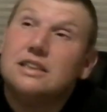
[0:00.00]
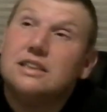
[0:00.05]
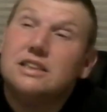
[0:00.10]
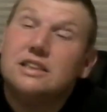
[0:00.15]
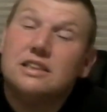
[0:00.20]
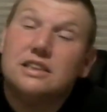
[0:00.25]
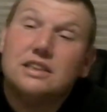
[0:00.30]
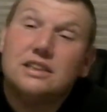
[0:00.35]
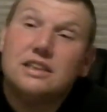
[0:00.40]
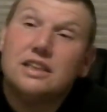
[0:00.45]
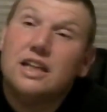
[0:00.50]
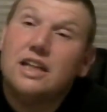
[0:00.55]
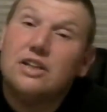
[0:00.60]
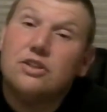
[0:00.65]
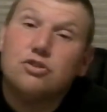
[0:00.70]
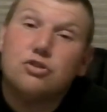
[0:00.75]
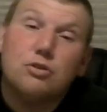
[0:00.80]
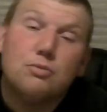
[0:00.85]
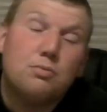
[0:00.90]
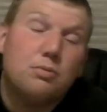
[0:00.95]
Just let
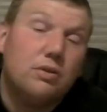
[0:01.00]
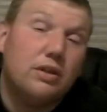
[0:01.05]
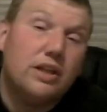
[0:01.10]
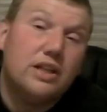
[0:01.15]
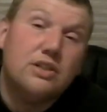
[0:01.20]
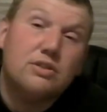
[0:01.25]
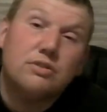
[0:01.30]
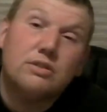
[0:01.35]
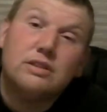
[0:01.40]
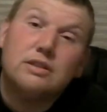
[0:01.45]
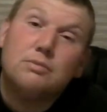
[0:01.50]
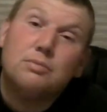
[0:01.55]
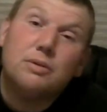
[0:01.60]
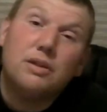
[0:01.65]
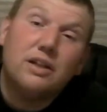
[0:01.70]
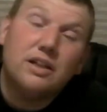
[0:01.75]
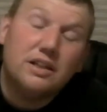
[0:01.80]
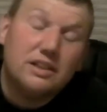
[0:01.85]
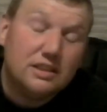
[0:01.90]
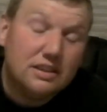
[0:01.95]
Triple H run the
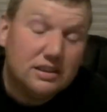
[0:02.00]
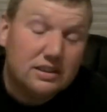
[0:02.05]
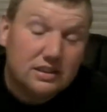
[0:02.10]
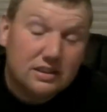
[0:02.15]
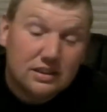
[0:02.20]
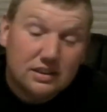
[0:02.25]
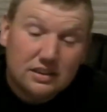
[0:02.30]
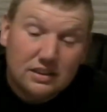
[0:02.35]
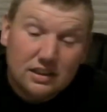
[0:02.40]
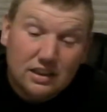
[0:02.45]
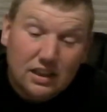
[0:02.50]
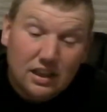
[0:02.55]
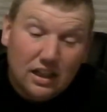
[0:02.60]
place.